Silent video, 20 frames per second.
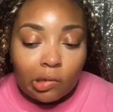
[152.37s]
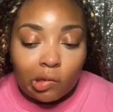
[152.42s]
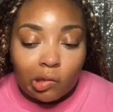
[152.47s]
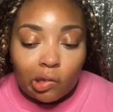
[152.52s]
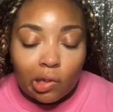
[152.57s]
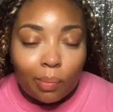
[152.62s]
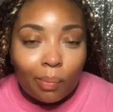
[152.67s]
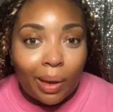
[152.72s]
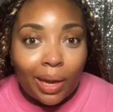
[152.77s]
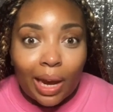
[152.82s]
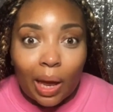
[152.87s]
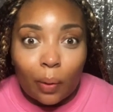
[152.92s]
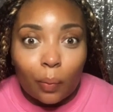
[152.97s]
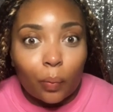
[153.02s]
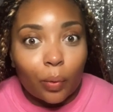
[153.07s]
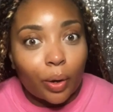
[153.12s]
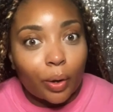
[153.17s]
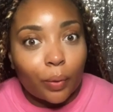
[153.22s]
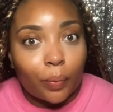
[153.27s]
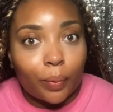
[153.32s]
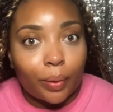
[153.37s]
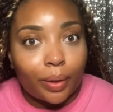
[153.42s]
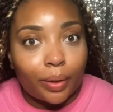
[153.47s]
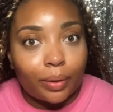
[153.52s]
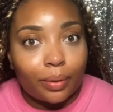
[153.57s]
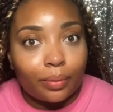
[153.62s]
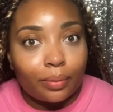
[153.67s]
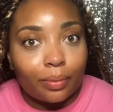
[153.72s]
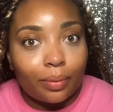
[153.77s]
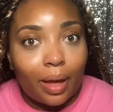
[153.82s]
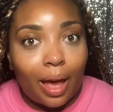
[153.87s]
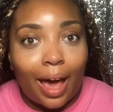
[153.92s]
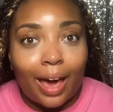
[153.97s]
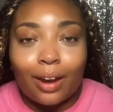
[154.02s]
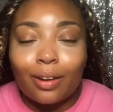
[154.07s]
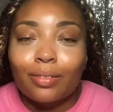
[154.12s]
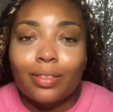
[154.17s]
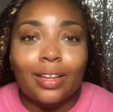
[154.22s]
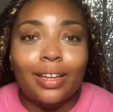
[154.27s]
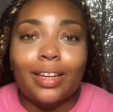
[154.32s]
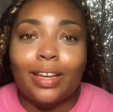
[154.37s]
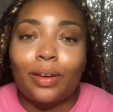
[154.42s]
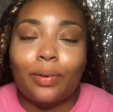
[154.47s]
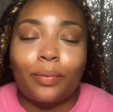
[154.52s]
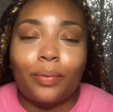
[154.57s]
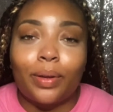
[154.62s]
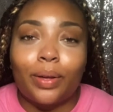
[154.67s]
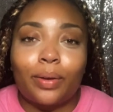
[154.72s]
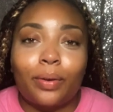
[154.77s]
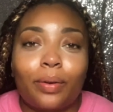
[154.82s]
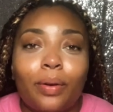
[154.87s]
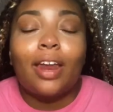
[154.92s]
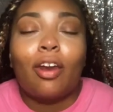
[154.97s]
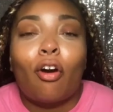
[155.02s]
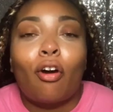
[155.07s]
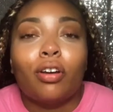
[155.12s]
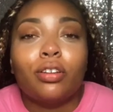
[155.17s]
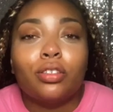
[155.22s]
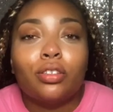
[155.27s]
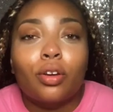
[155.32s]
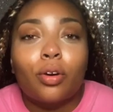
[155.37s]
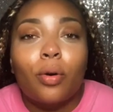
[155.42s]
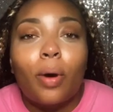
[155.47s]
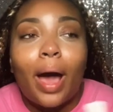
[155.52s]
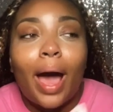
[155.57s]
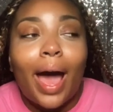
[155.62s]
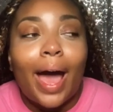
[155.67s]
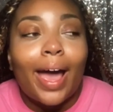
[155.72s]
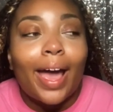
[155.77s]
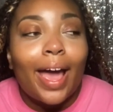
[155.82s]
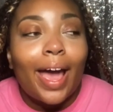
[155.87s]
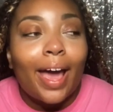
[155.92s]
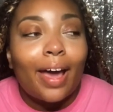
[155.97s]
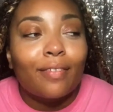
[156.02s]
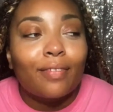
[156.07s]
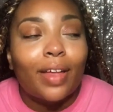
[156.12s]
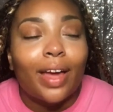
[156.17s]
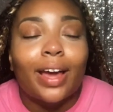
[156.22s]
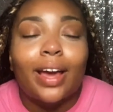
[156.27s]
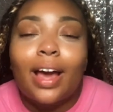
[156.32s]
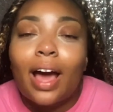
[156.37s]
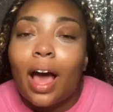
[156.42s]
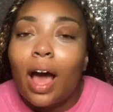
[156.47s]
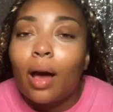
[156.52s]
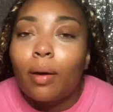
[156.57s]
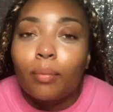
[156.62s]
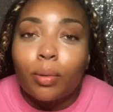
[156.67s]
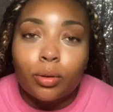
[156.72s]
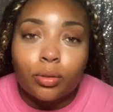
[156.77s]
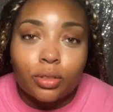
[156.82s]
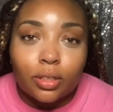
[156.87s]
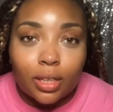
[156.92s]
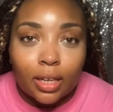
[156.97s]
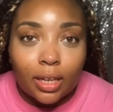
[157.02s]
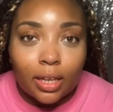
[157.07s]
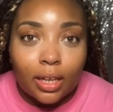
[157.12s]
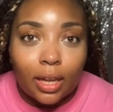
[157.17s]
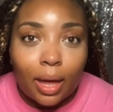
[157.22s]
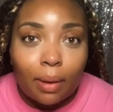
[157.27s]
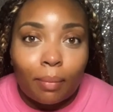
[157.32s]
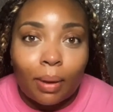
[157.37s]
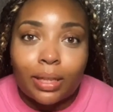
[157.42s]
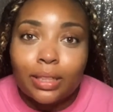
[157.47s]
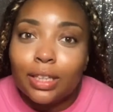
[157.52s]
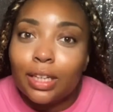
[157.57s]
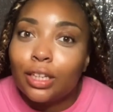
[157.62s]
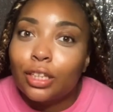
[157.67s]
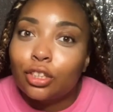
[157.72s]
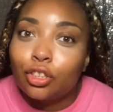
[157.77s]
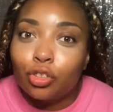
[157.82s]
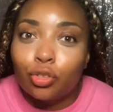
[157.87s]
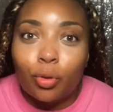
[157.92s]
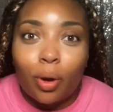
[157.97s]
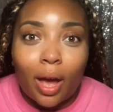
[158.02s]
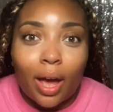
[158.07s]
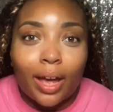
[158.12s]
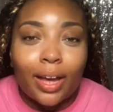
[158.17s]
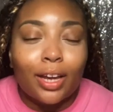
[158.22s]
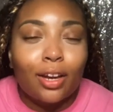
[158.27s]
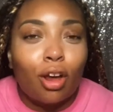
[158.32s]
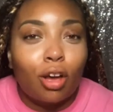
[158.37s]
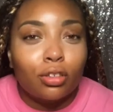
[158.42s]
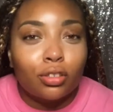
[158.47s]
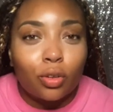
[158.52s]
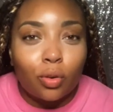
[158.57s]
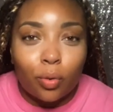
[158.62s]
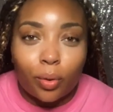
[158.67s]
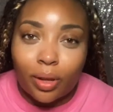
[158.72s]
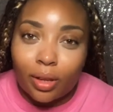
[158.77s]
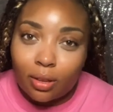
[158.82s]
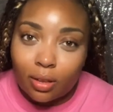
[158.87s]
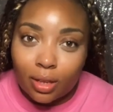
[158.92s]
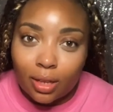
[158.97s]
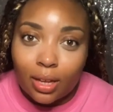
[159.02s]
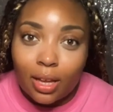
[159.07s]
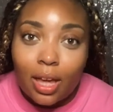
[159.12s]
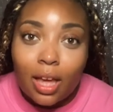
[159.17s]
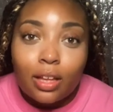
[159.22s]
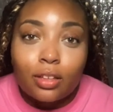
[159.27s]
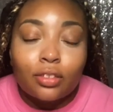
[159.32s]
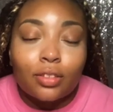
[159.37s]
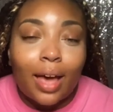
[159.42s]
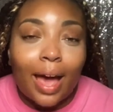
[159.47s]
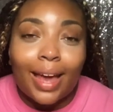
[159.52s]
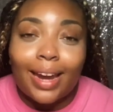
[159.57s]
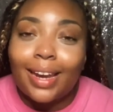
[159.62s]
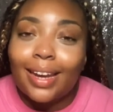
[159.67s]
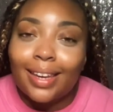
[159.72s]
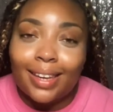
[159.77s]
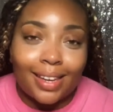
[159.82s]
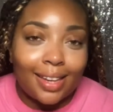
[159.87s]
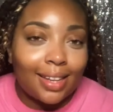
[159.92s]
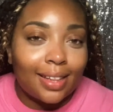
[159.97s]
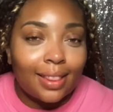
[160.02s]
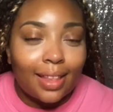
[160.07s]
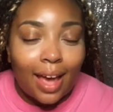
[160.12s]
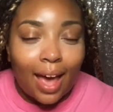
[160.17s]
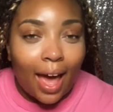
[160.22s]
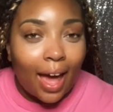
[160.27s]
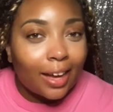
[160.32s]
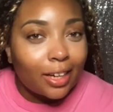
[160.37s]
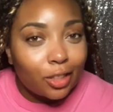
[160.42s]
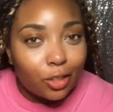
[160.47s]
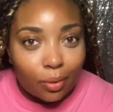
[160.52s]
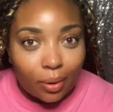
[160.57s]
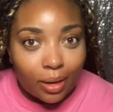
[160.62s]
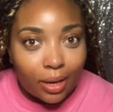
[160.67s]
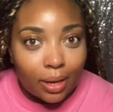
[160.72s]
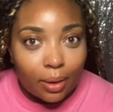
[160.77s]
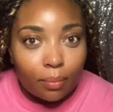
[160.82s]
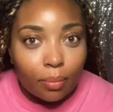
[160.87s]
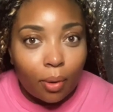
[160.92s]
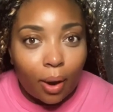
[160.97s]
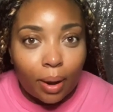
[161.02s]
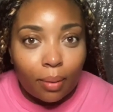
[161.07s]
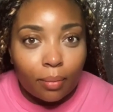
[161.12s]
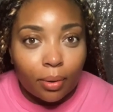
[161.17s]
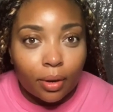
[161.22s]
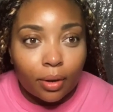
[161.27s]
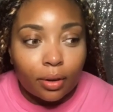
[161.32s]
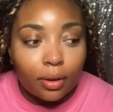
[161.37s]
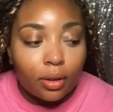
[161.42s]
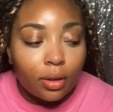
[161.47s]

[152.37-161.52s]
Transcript: not work well. I don't think it will. Also, I have like combo skin. Like my skin is dry and also oily, so I didn't need the hydrating primer